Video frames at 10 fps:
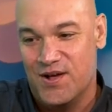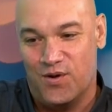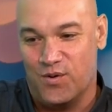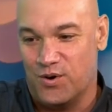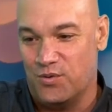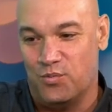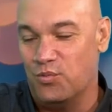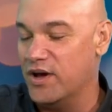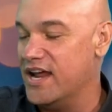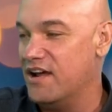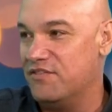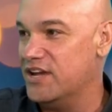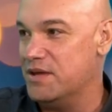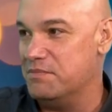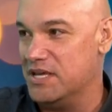or whatever
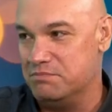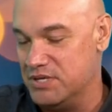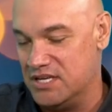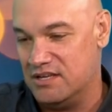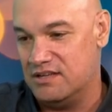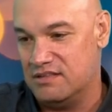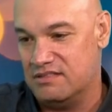it may be,